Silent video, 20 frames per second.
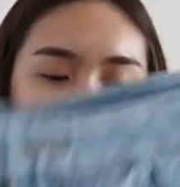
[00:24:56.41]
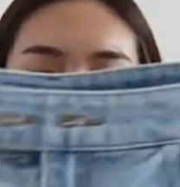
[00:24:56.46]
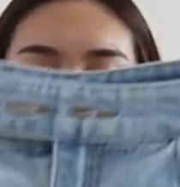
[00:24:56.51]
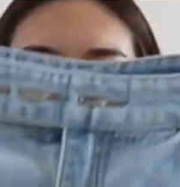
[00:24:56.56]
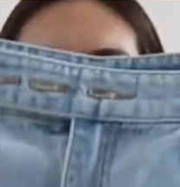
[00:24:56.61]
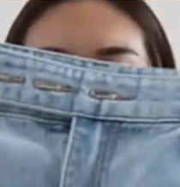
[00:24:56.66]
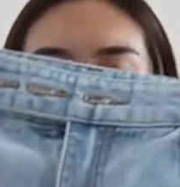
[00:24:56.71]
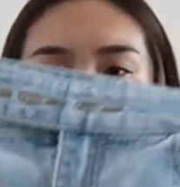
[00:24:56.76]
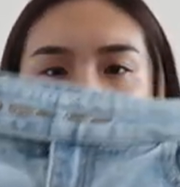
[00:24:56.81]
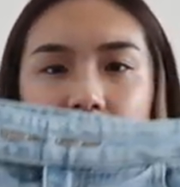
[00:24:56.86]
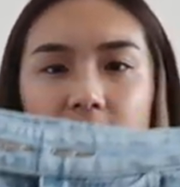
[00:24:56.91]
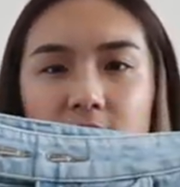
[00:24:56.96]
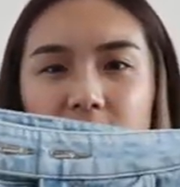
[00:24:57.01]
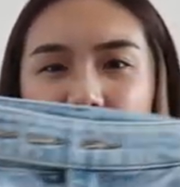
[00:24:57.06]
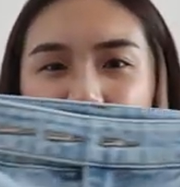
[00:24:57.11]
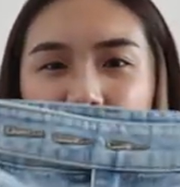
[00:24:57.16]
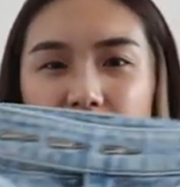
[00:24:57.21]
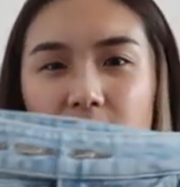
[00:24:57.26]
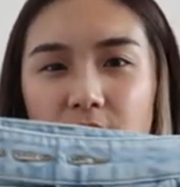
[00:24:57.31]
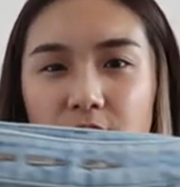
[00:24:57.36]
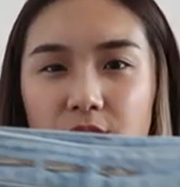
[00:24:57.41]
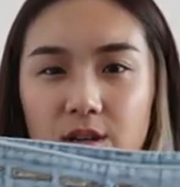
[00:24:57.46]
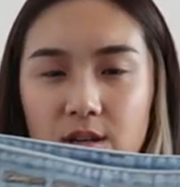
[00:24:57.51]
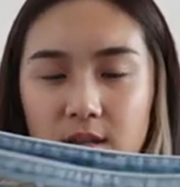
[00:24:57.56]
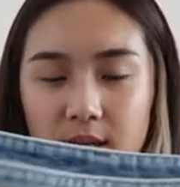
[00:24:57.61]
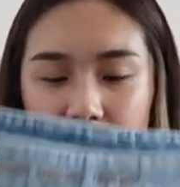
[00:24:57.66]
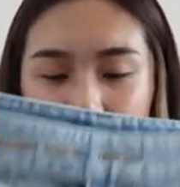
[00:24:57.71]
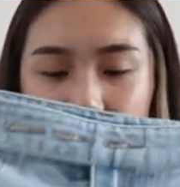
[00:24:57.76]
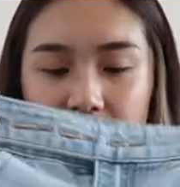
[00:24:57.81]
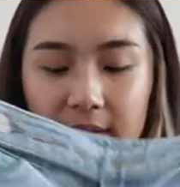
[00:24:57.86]
and I think they're just really
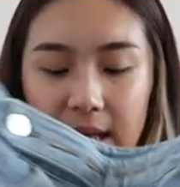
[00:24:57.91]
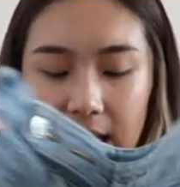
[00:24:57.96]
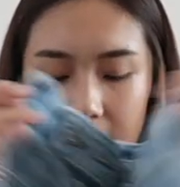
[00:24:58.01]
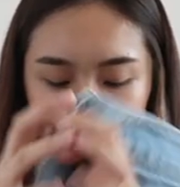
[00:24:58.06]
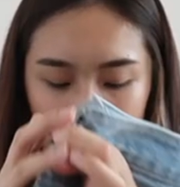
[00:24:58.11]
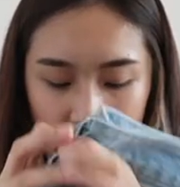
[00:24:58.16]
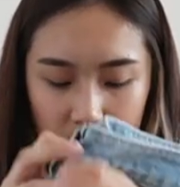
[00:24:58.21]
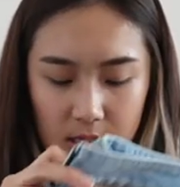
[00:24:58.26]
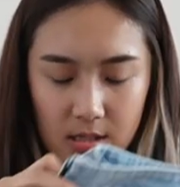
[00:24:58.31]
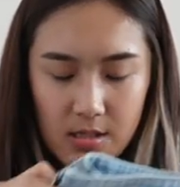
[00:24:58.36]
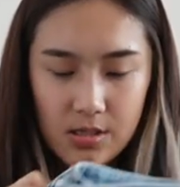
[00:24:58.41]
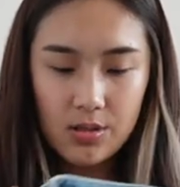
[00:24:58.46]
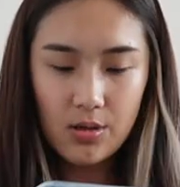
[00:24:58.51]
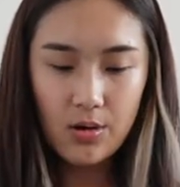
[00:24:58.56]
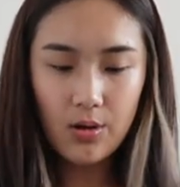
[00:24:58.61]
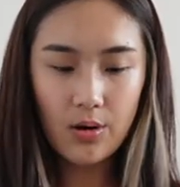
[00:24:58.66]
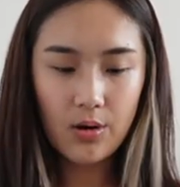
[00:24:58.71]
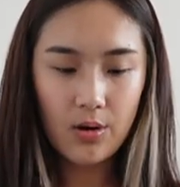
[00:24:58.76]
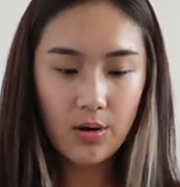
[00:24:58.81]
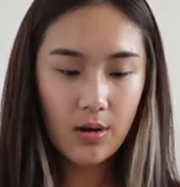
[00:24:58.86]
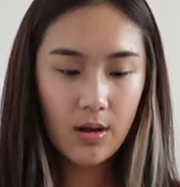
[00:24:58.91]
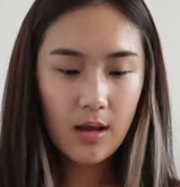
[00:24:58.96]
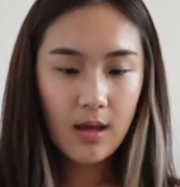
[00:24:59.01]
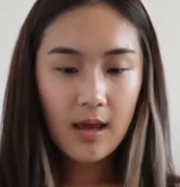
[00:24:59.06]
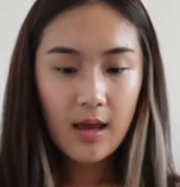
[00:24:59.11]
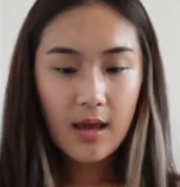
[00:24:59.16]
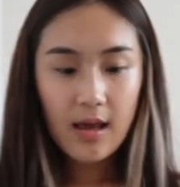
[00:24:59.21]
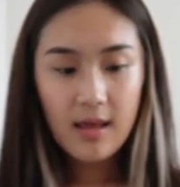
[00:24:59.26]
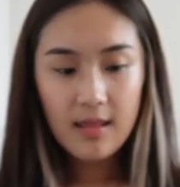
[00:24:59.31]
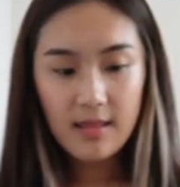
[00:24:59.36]
cute and flattering, so
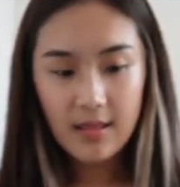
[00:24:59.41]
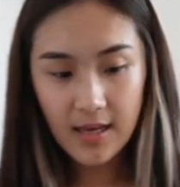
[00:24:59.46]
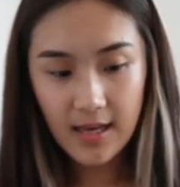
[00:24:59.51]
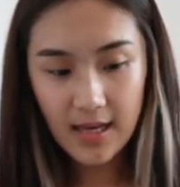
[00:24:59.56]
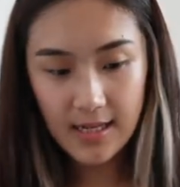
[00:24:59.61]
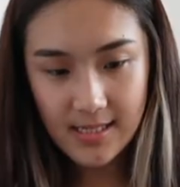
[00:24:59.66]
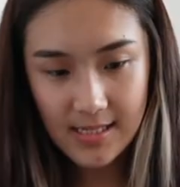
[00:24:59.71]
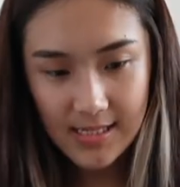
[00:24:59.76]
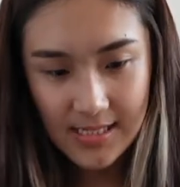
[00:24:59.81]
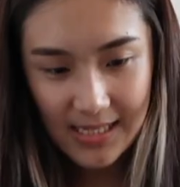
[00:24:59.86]
they get to